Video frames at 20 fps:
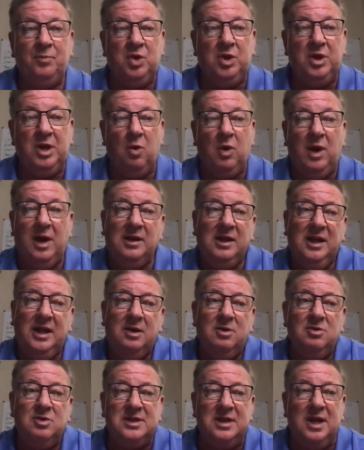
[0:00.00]
and
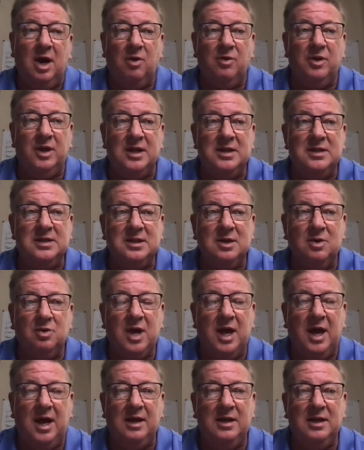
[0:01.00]
leaders know this,
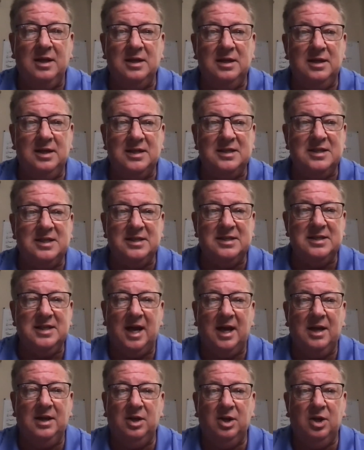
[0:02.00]
okay, this is
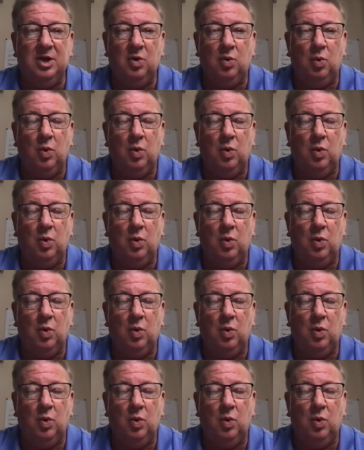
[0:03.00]
not new.